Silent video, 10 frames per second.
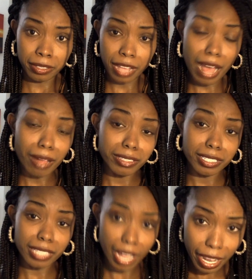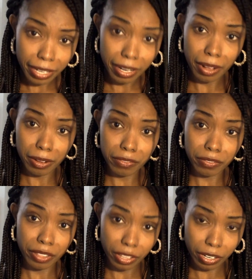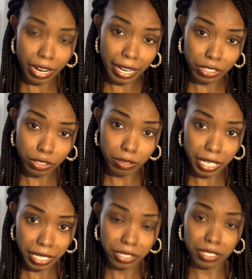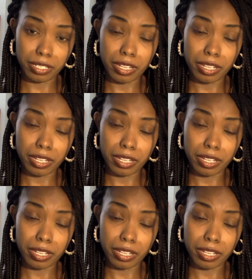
outside of their actual nation,